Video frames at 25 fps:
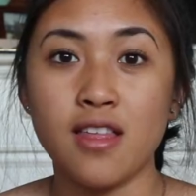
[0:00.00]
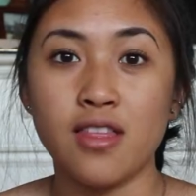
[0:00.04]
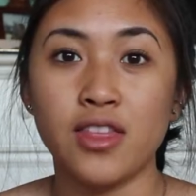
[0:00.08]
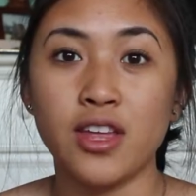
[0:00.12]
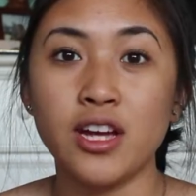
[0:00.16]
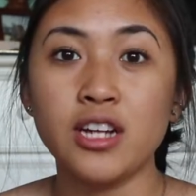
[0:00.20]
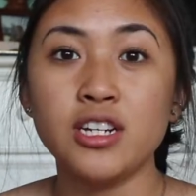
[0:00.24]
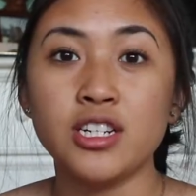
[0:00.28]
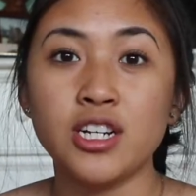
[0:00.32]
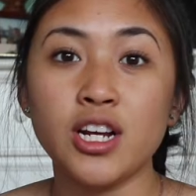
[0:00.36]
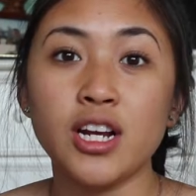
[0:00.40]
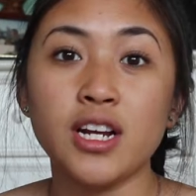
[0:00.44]

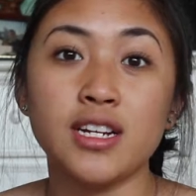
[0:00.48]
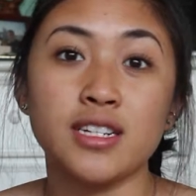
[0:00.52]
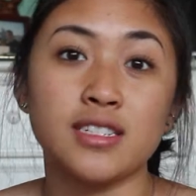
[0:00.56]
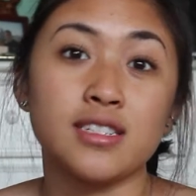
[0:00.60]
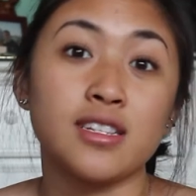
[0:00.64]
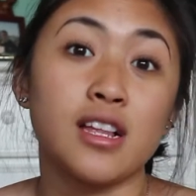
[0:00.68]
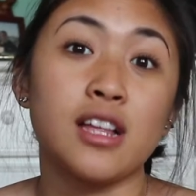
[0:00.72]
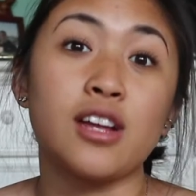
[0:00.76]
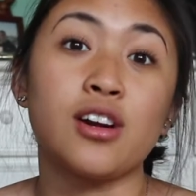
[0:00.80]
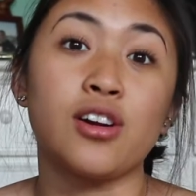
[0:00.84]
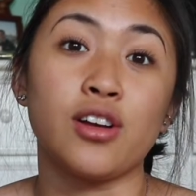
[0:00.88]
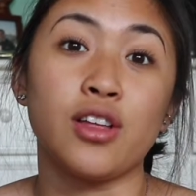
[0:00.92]
this shade is
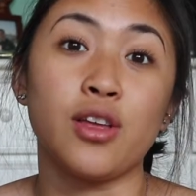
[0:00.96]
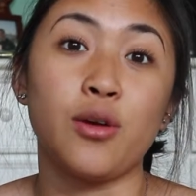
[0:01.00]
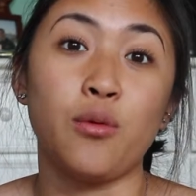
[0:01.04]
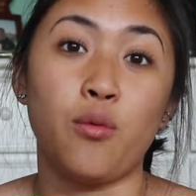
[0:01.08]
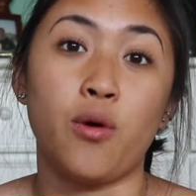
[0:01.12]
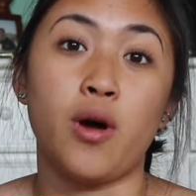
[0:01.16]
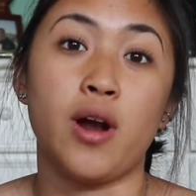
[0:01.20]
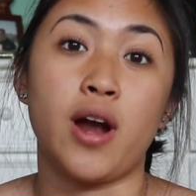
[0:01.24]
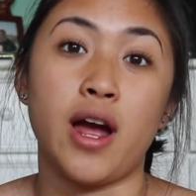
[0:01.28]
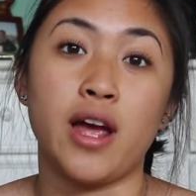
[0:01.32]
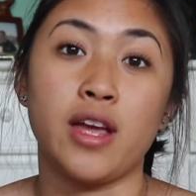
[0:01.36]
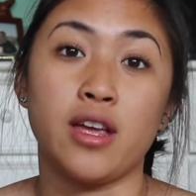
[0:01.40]
literally
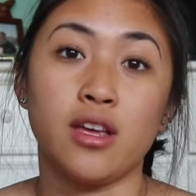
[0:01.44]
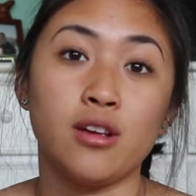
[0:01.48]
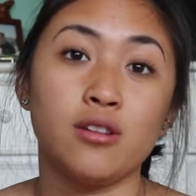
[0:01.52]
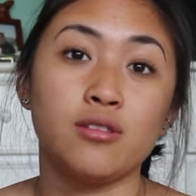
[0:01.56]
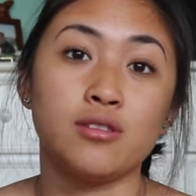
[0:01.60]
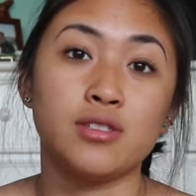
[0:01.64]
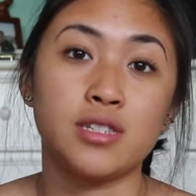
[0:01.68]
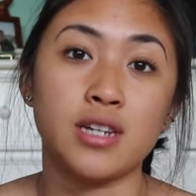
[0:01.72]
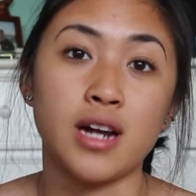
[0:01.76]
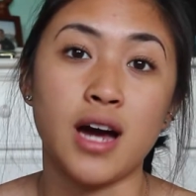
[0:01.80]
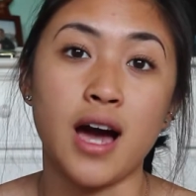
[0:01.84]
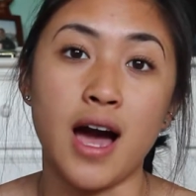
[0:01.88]
what I
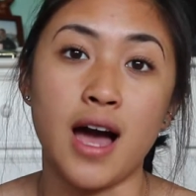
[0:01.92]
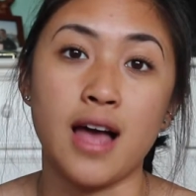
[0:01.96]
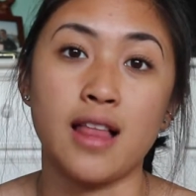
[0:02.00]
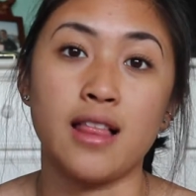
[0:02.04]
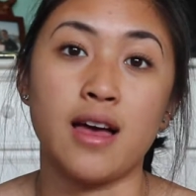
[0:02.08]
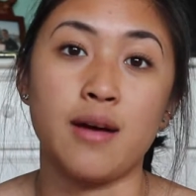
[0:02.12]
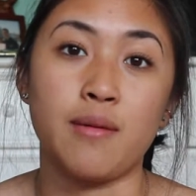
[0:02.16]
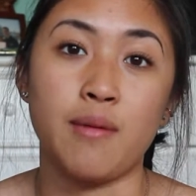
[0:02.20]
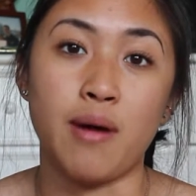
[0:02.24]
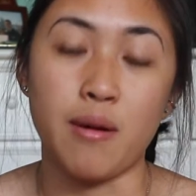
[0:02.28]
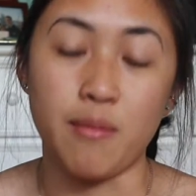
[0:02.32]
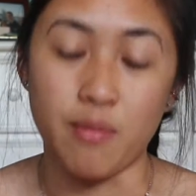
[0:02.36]
use to
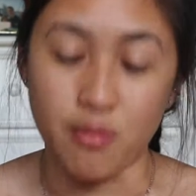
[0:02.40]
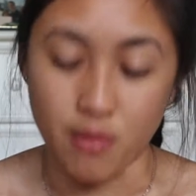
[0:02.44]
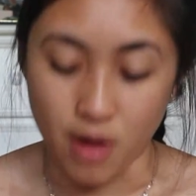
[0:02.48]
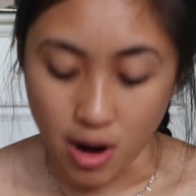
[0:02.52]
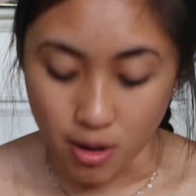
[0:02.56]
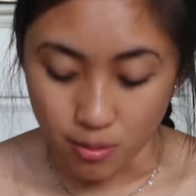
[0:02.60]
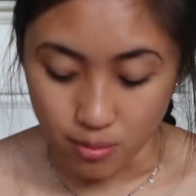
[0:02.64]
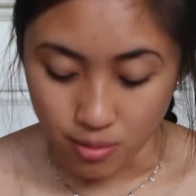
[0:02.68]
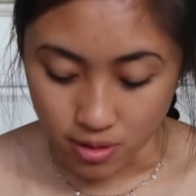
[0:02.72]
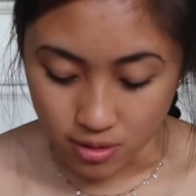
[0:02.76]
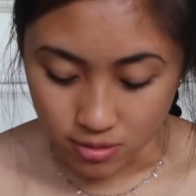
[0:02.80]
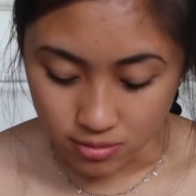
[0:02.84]
highlight my
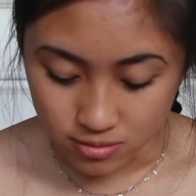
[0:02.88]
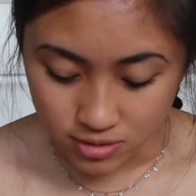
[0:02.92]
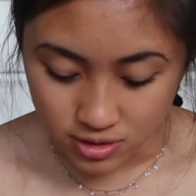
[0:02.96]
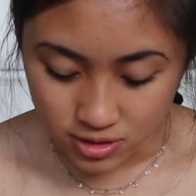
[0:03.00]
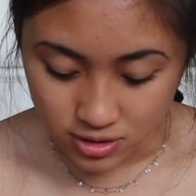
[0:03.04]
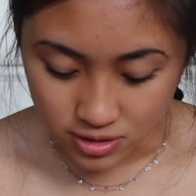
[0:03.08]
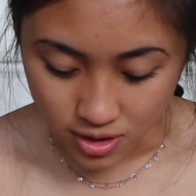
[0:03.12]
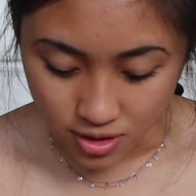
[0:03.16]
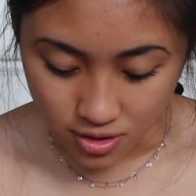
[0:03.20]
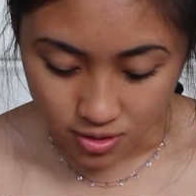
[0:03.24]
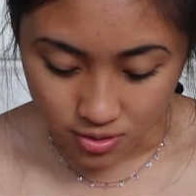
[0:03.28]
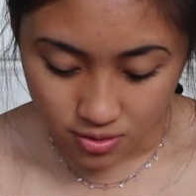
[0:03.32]
brow bone.
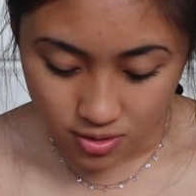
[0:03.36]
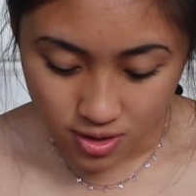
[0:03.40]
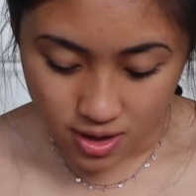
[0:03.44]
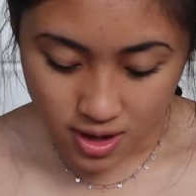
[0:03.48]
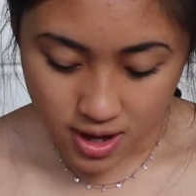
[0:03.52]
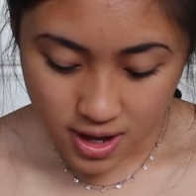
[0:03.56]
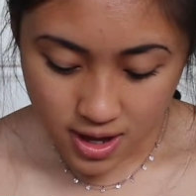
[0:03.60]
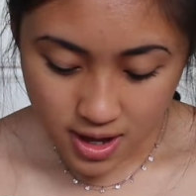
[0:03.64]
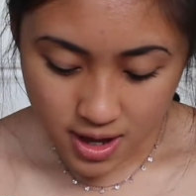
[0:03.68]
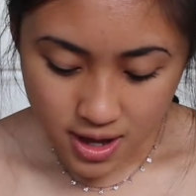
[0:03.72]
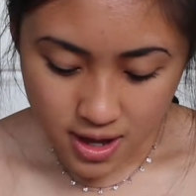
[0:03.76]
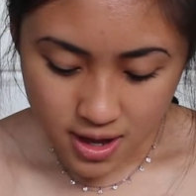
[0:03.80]
So
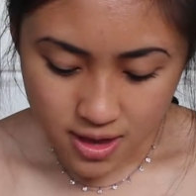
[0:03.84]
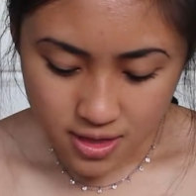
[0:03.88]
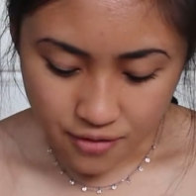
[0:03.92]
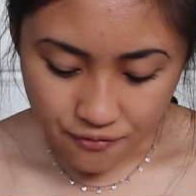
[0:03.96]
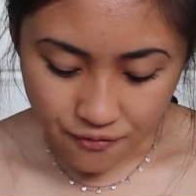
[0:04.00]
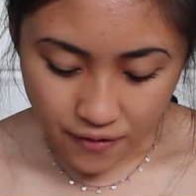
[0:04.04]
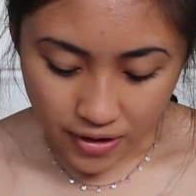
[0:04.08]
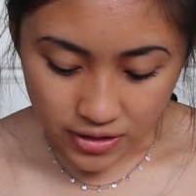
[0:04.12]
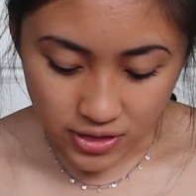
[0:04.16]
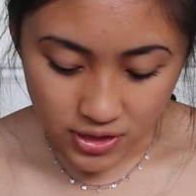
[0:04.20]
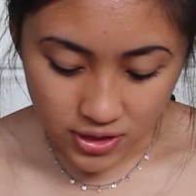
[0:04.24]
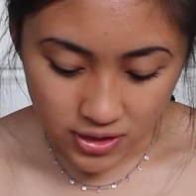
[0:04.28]
the
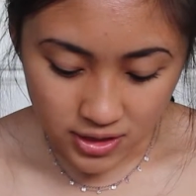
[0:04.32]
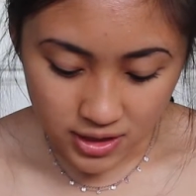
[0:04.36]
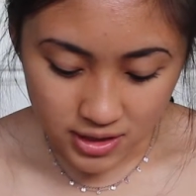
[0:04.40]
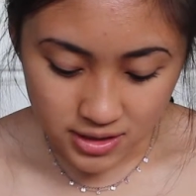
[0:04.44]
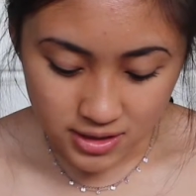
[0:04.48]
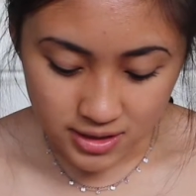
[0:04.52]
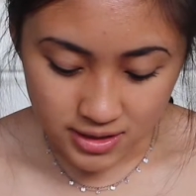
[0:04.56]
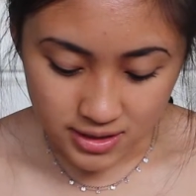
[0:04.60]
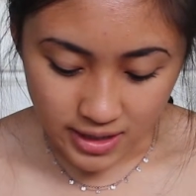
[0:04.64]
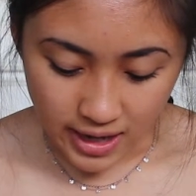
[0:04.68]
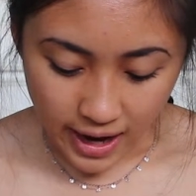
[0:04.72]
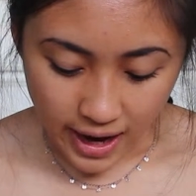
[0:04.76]
fact that
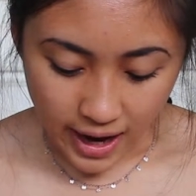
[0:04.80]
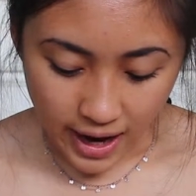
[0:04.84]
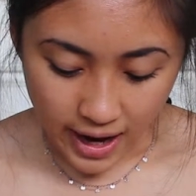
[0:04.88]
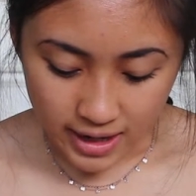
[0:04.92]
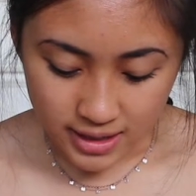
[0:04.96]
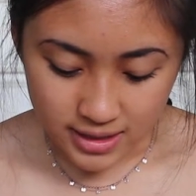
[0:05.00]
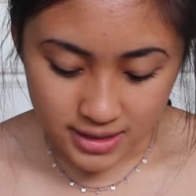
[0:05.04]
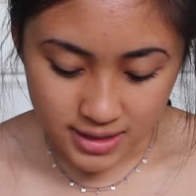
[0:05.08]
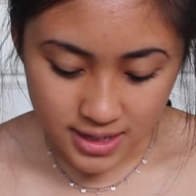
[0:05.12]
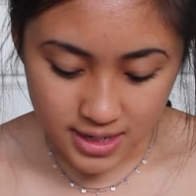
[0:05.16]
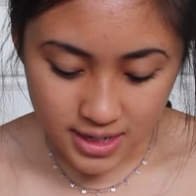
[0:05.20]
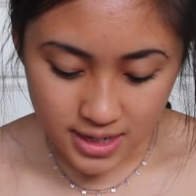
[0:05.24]
this is
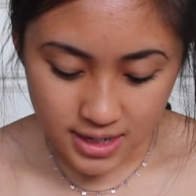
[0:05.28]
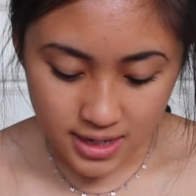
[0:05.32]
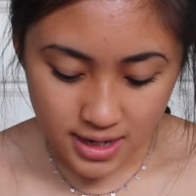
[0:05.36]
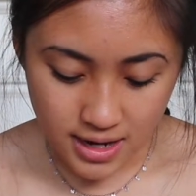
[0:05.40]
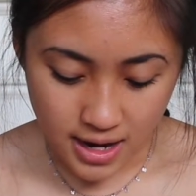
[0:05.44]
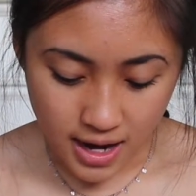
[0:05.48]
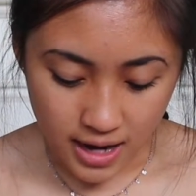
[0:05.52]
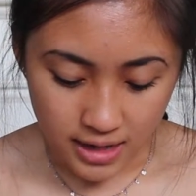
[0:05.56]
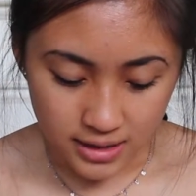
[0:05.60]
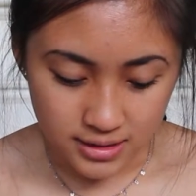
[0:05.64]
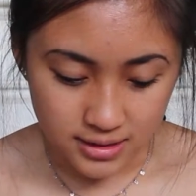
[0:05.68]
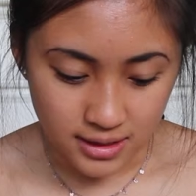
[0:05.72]

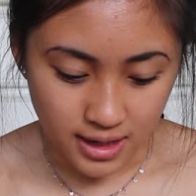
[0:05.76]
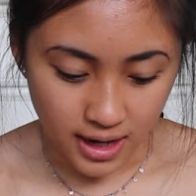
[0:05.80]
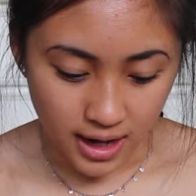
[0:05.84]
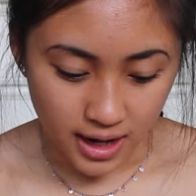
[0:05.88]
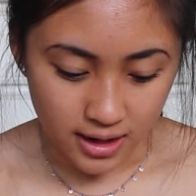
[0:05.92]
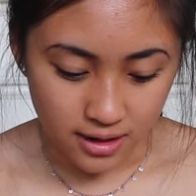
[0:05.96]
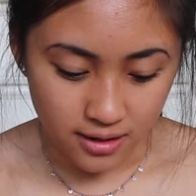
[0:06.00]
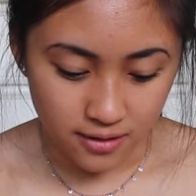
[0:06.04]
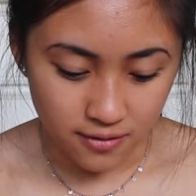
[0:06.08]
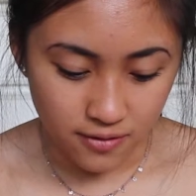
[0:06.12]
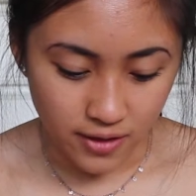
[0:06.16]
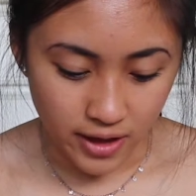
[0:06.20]
acting as
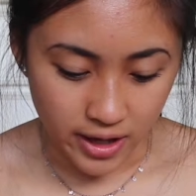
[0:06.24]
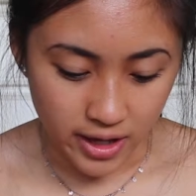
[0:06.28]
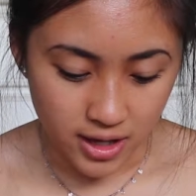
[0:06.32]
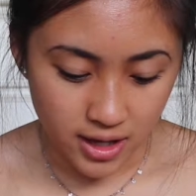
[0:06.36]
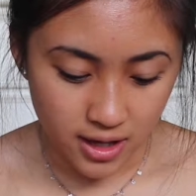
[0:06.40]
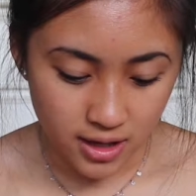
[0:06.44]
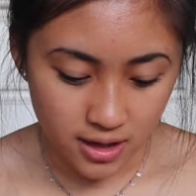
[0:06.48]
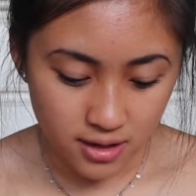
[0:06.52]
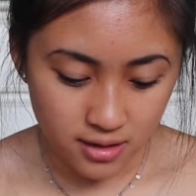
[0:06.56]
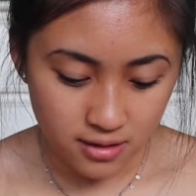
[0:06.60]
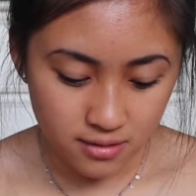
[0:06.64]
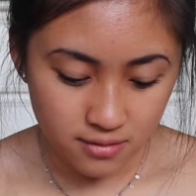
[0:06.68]
kind of
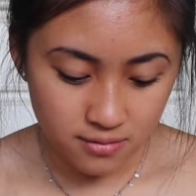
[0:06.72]
like